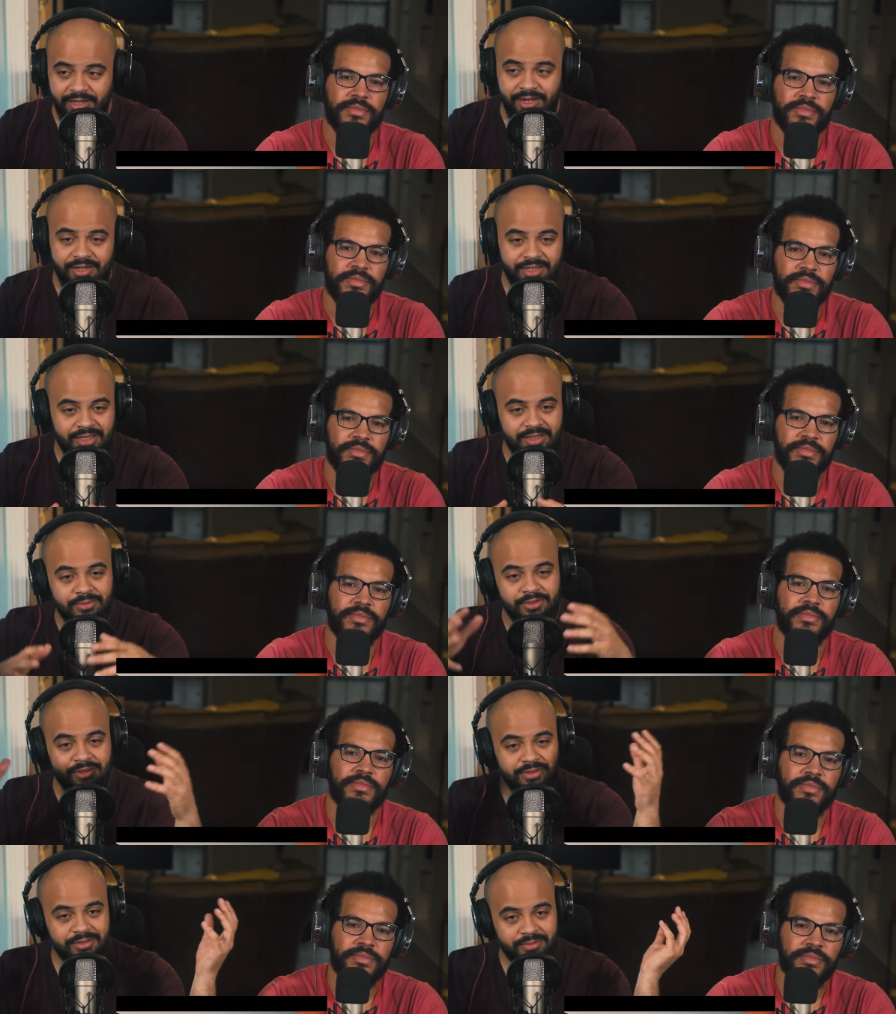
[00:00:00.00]
Speaker 1: on him
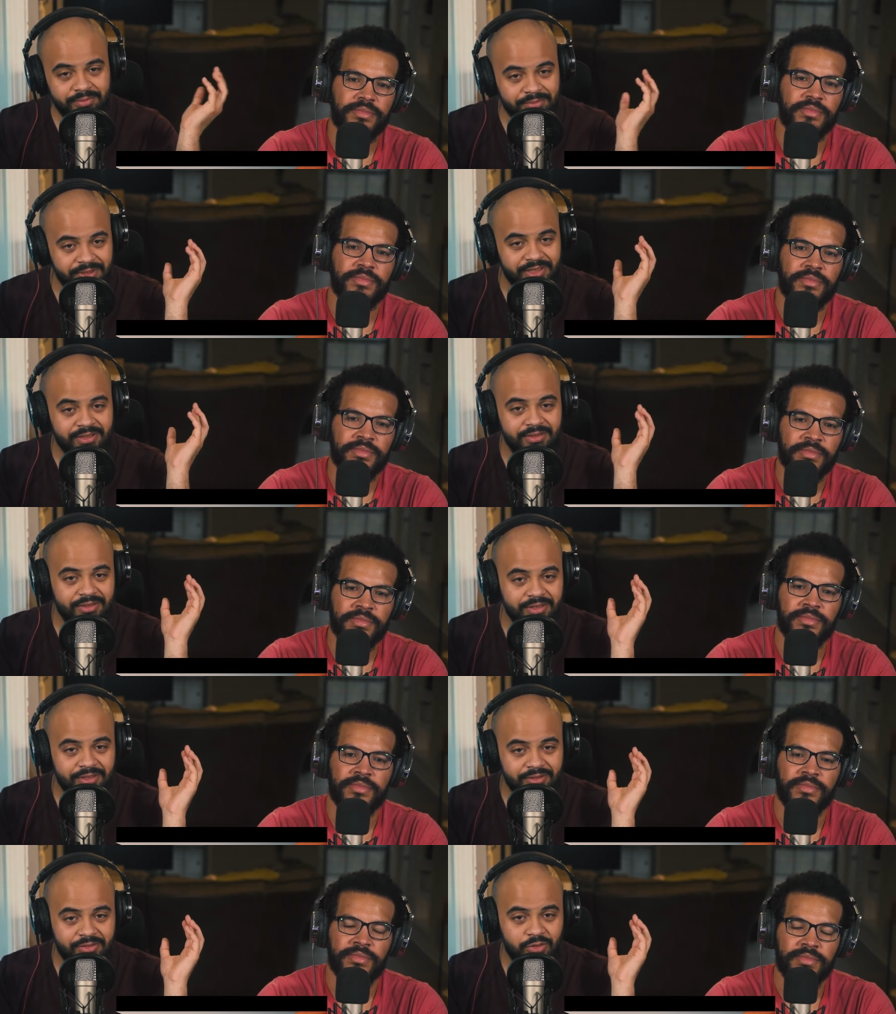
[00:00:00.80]
or
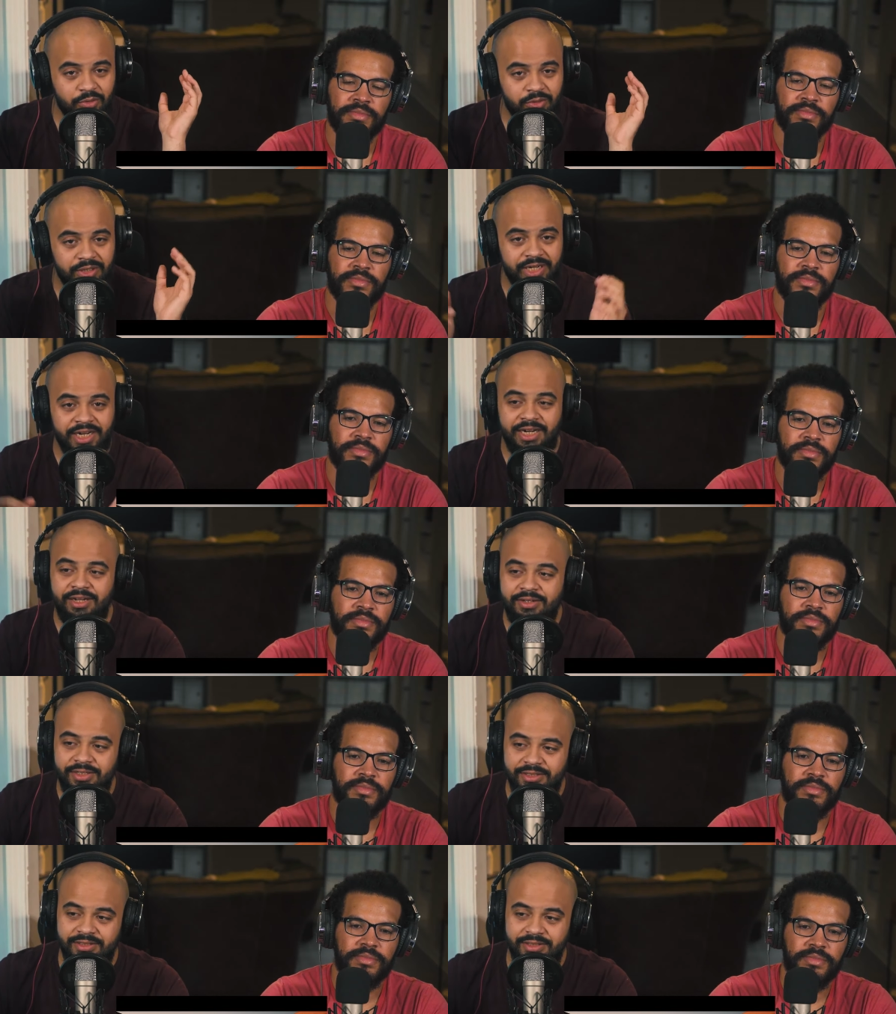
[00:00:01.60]
being, you know, torn
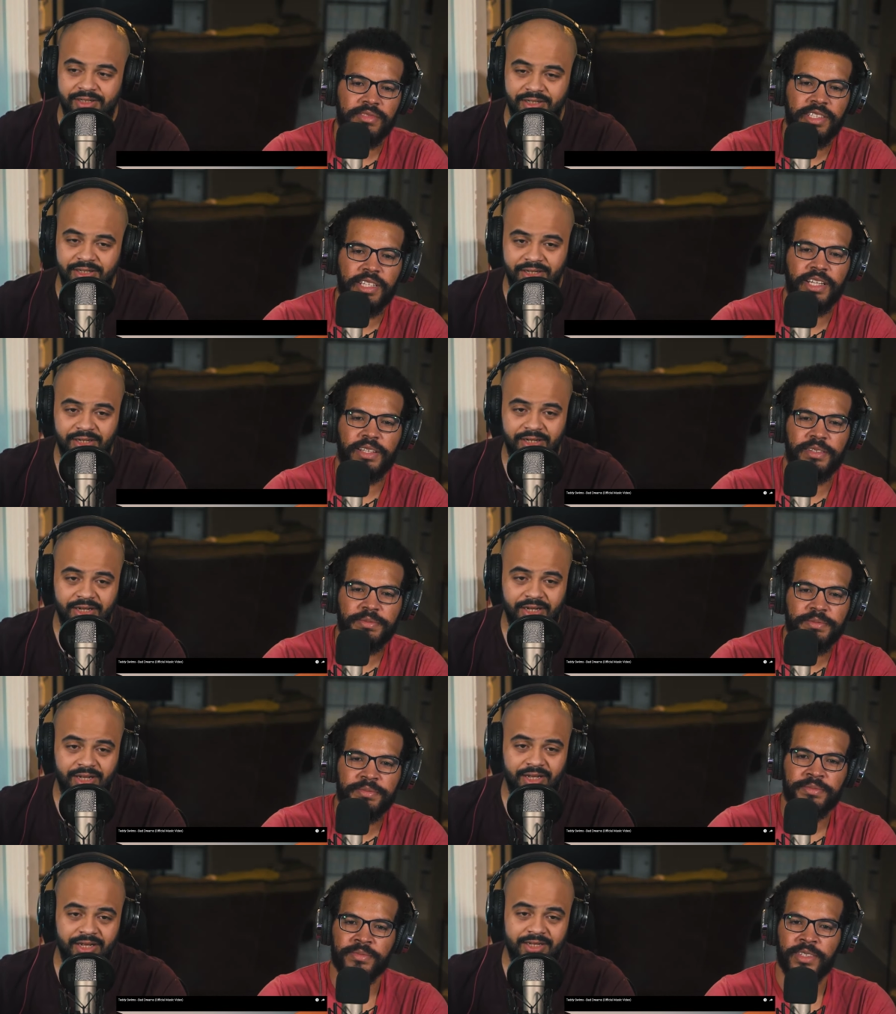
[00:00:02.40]
down and Yeah.
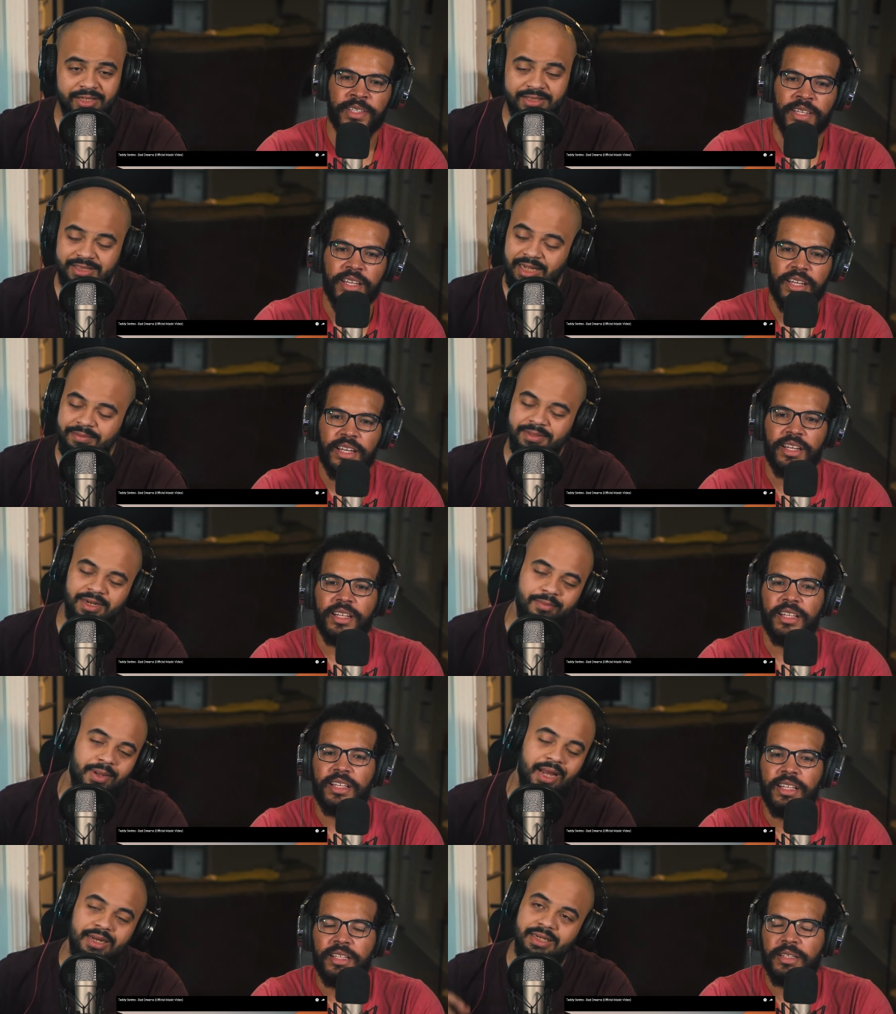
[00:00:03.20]
Something
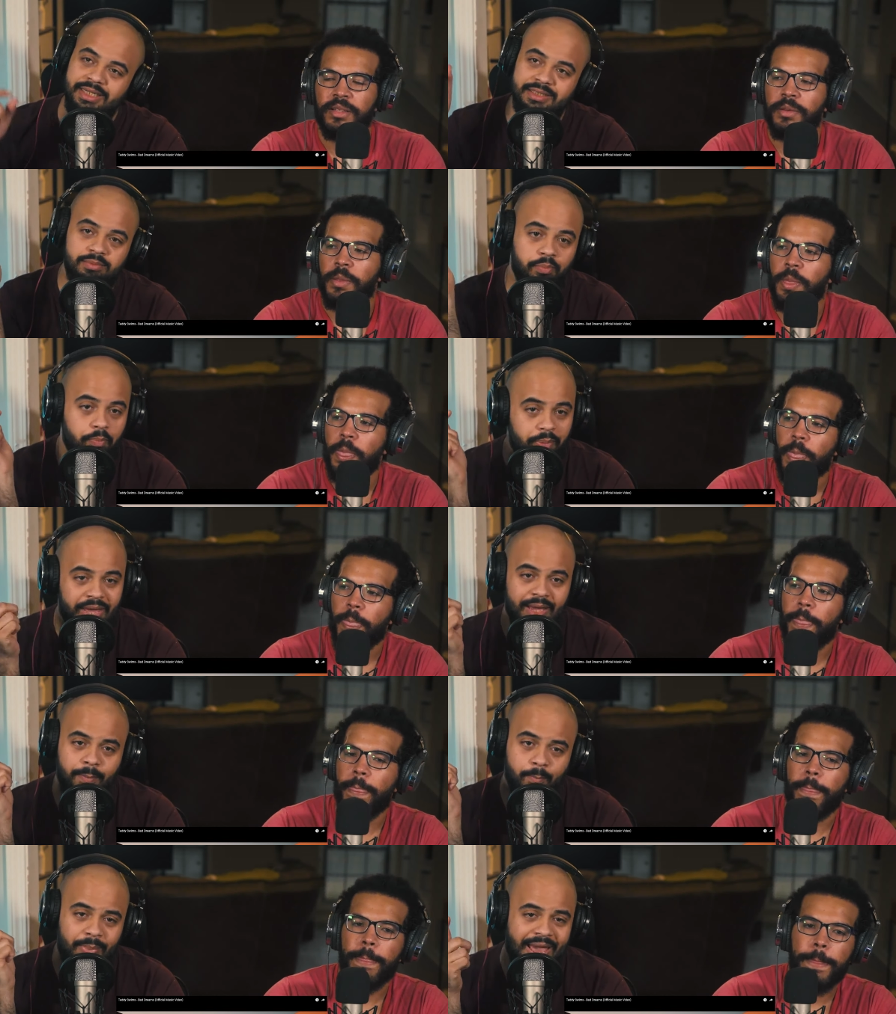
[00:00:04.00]
about these
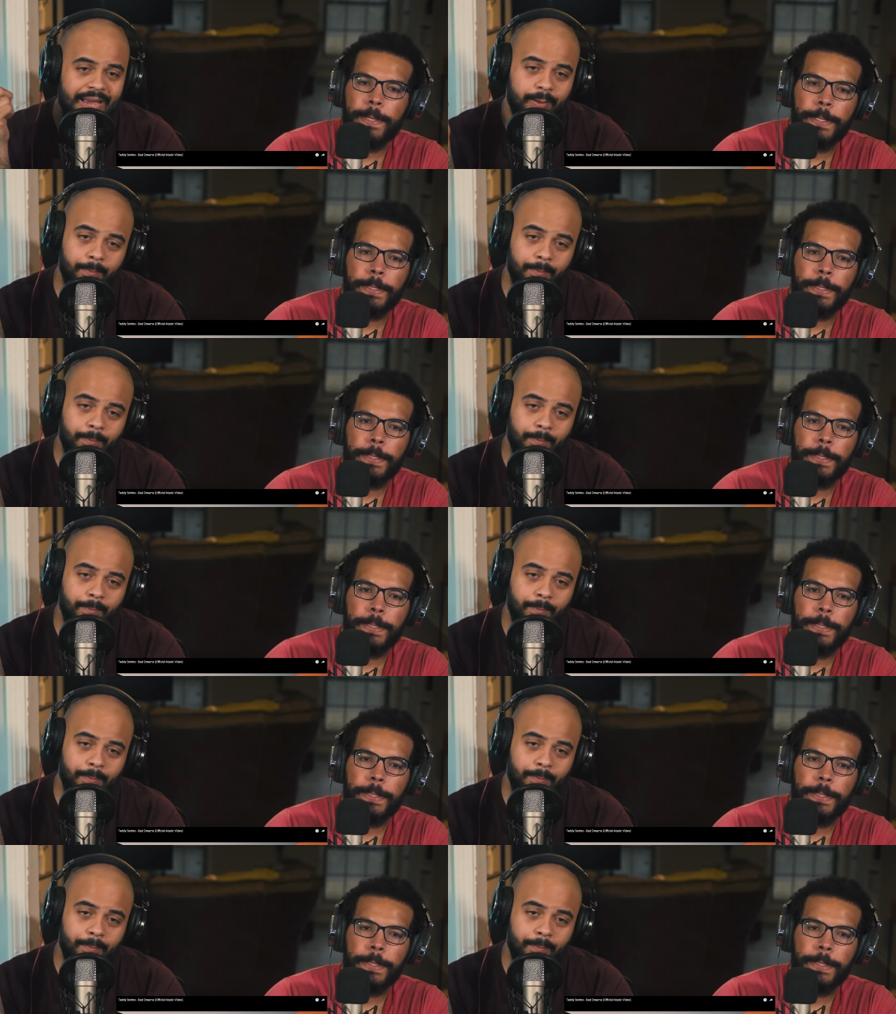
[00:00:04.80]
big back